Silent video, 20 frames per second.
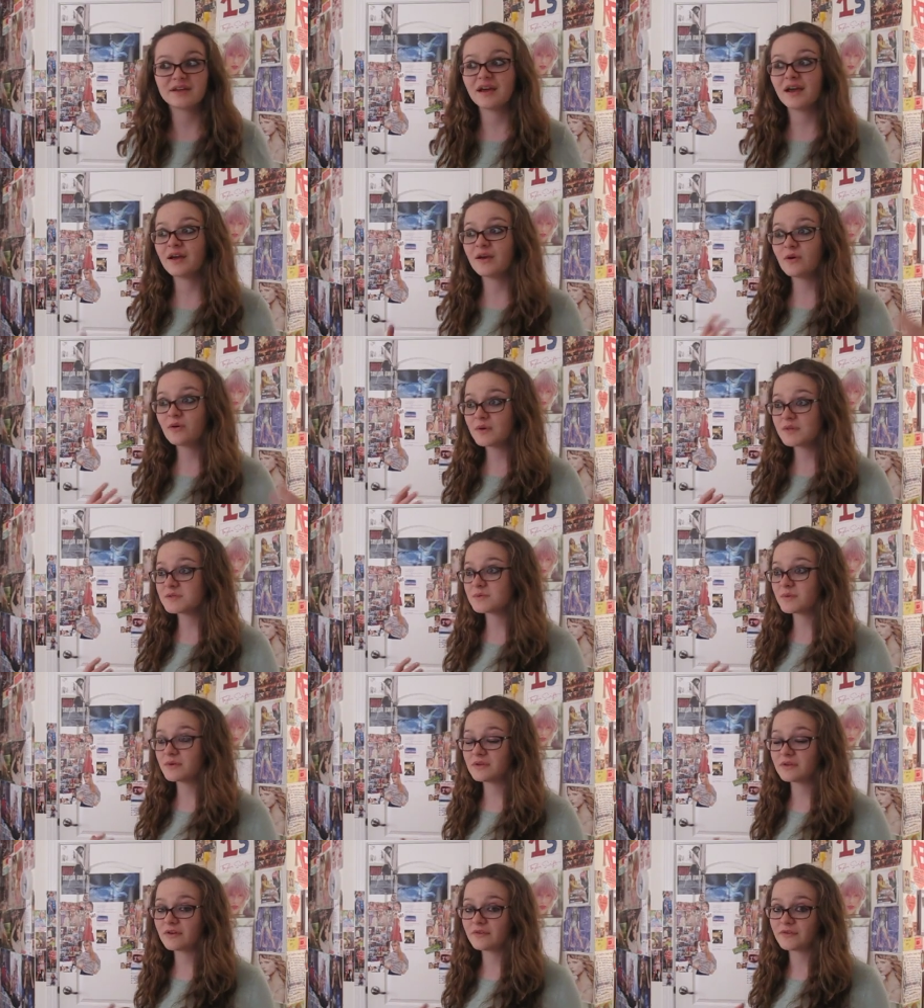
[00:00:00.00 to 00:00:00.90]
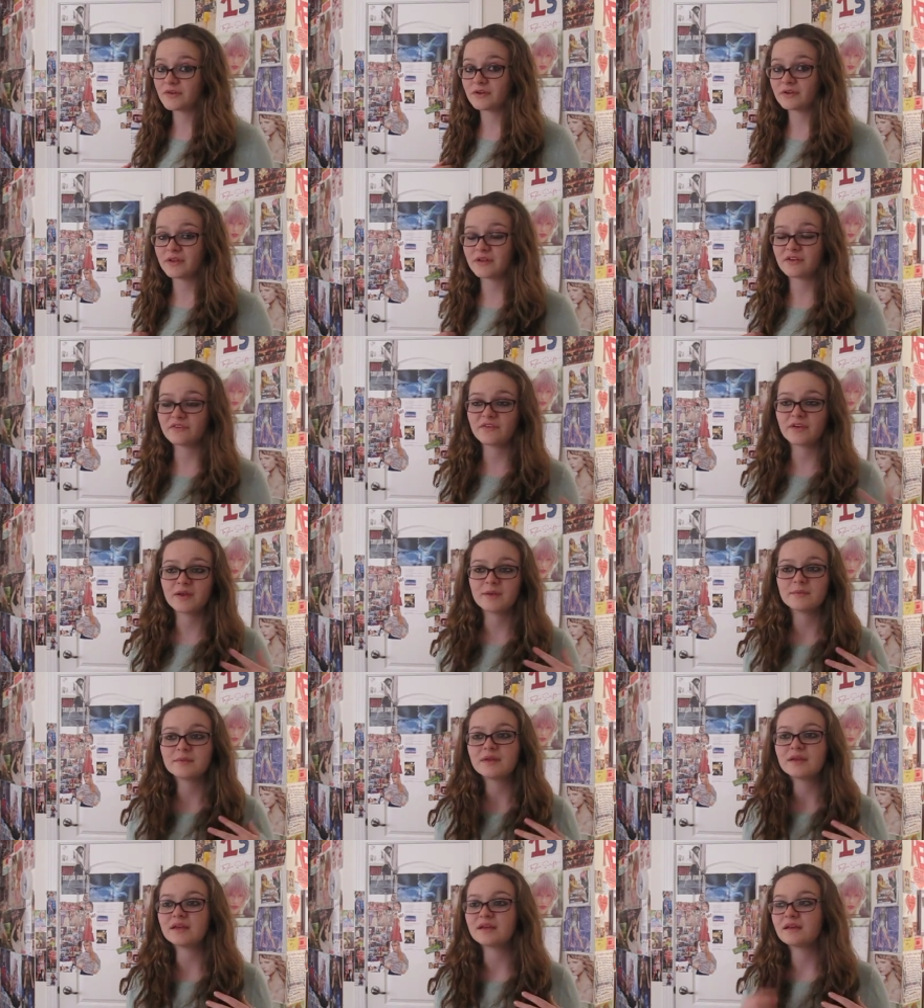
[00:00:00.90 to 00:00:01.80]
I always will love her like
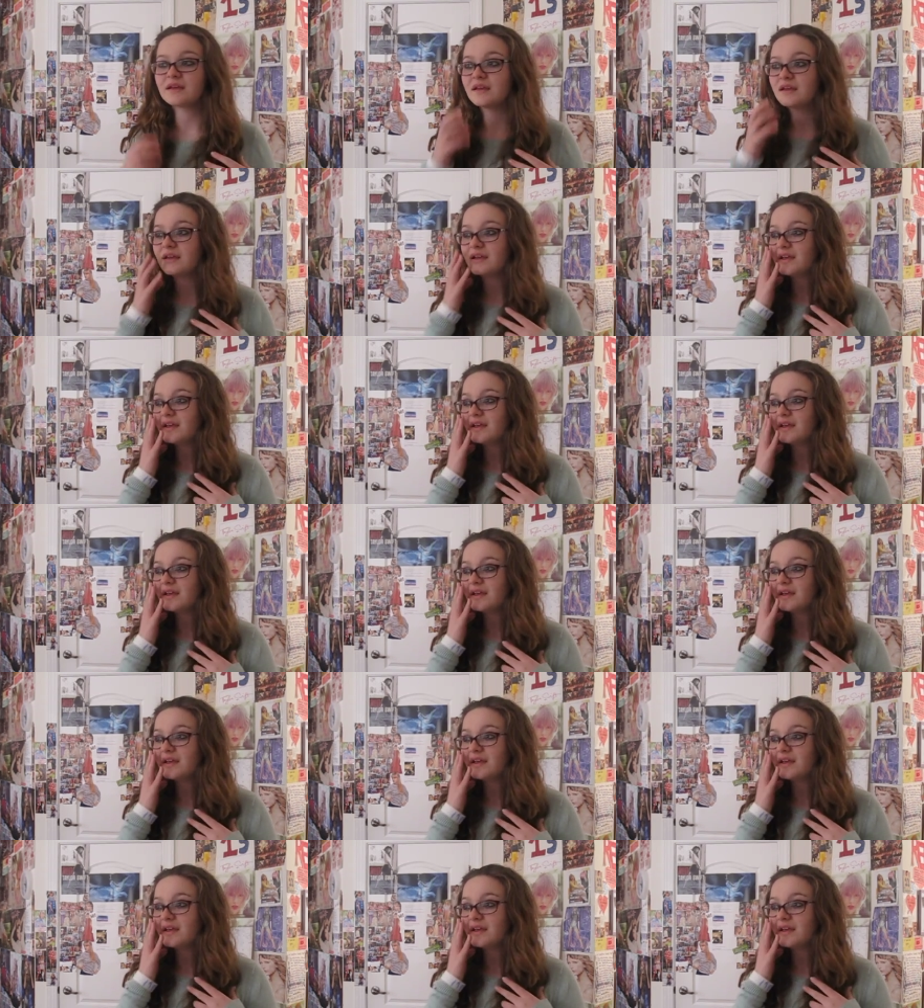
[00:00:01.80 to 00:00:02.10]
family.